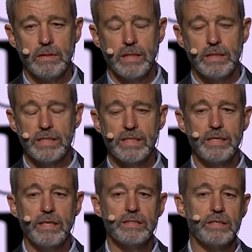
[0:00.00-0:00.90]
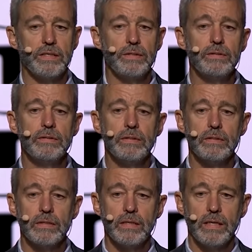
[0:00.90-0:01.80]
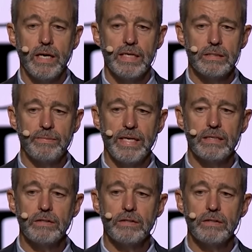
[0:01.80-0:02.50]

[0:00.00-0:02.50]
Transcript: And I say that to you as a man